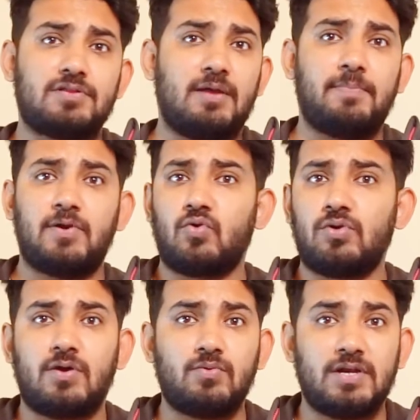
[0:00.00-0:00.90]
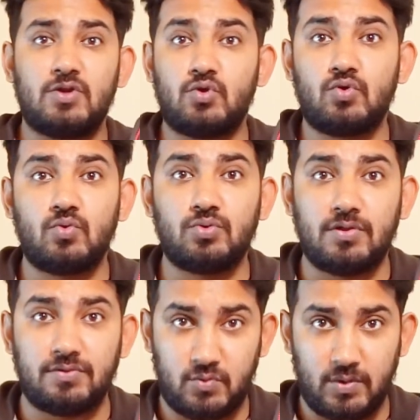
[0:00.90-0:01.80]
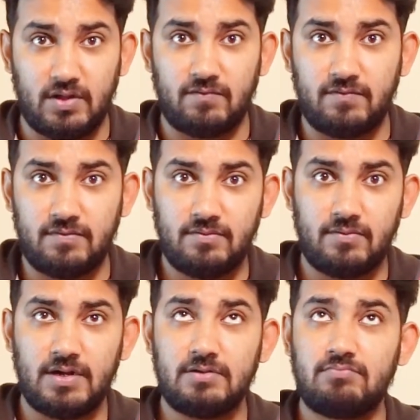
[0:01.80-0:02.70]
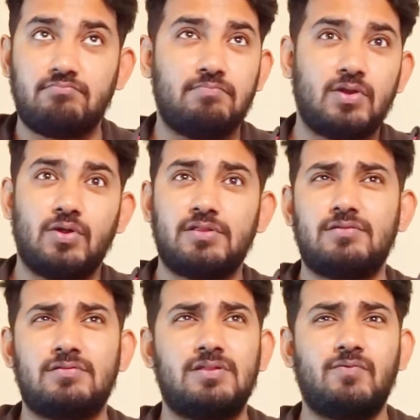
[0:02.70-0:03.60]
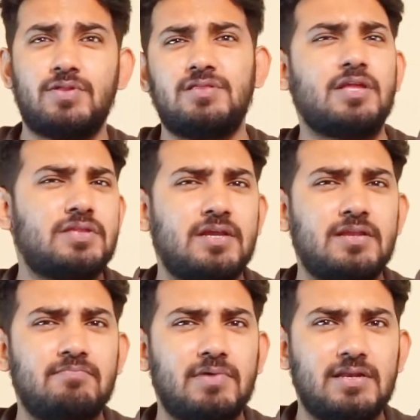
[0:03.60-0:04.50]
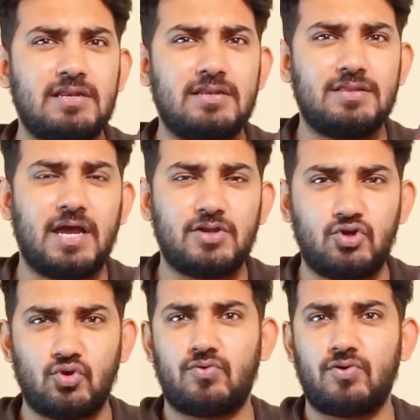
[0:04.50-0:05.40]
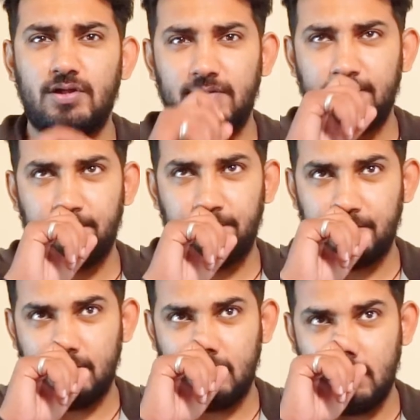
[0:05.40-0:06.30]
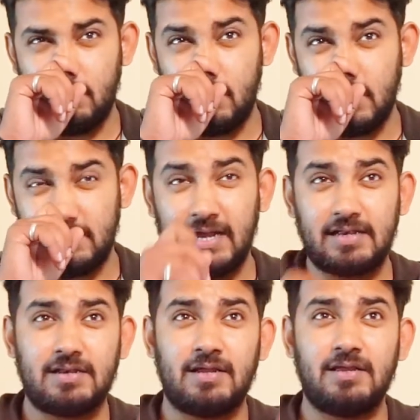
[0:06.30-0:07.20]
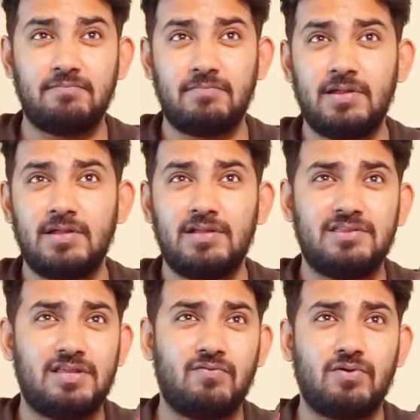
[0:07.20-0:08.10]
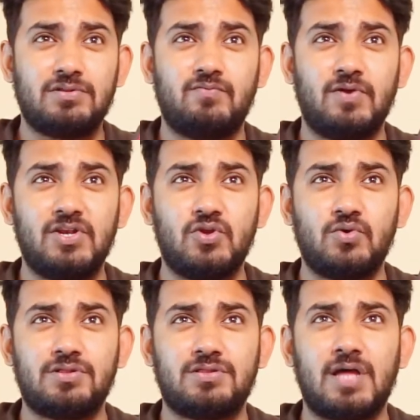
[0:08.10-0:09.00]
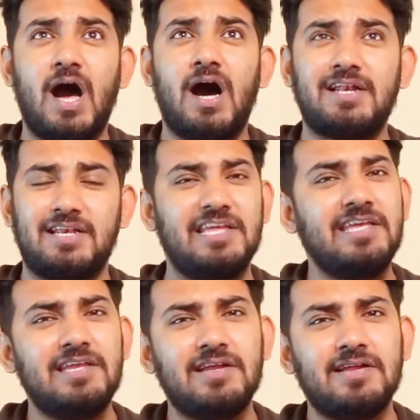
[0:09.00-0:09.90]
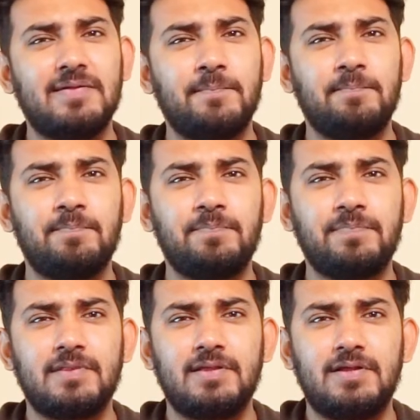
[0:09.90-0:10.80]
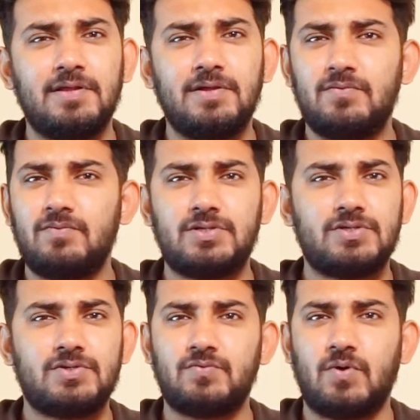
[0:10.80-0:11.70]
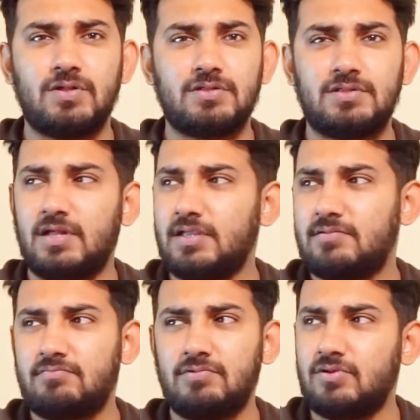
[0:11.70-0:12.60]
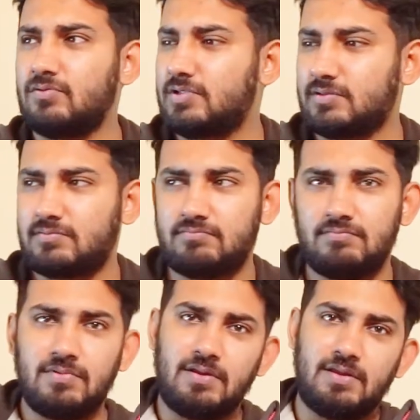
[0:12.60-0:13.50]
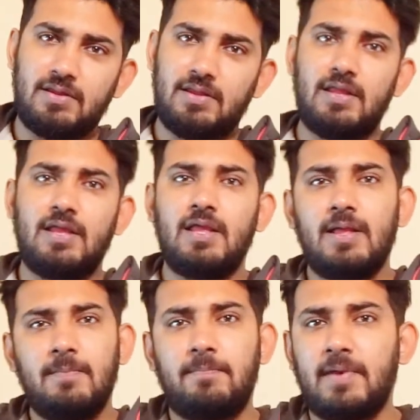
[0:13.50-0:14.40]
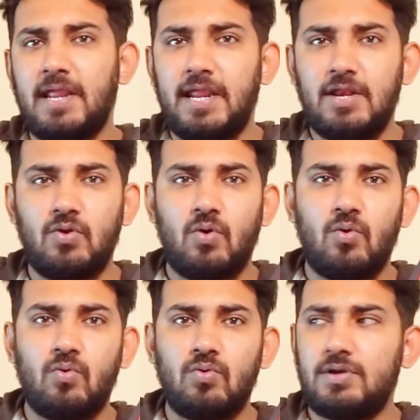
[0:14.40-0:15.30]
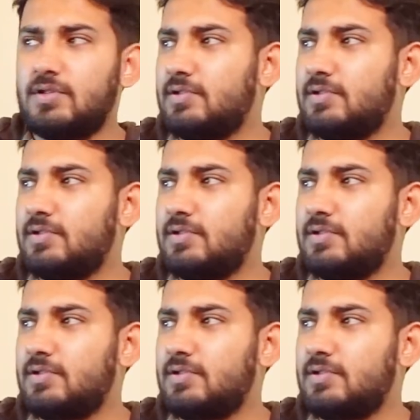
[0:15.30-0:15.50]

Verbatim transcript: iPad rolled out in 2012, right? Because there was nothing in that genre uh, at that time. There was Windows RT, which was like you know just plain old